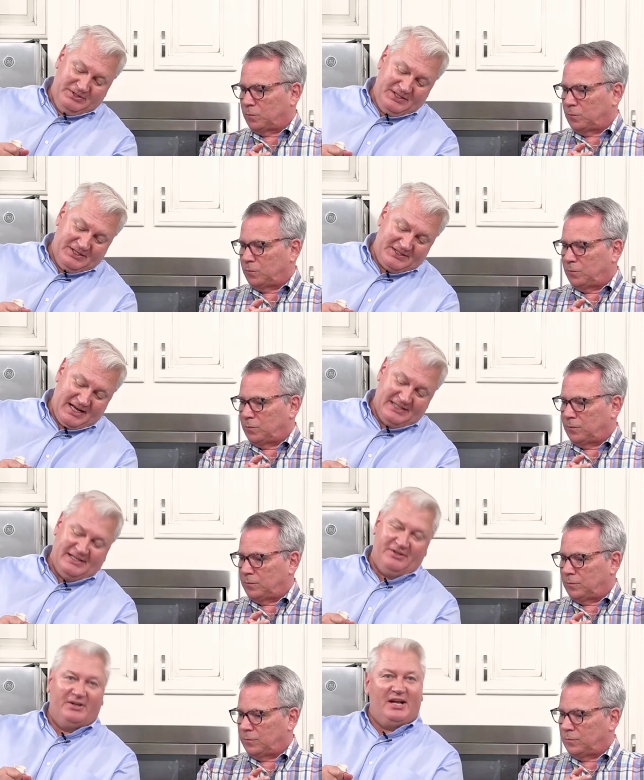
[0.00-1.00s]
Speaker 1: you see the sides,
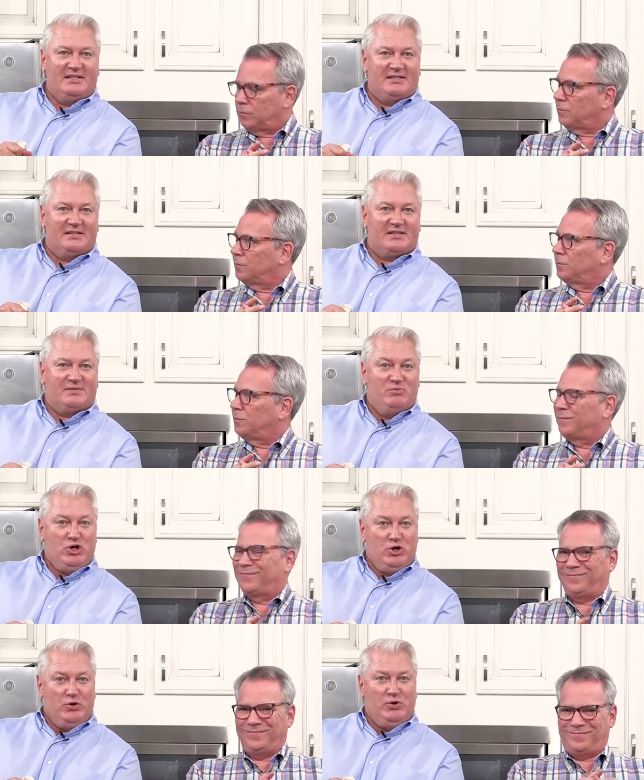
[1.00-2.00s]
how they're nice and
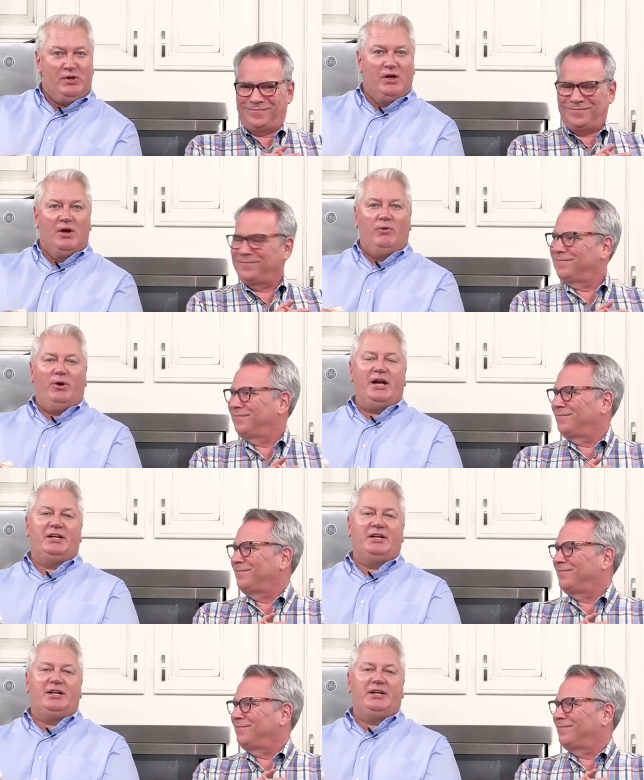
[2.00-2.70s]
smooth. What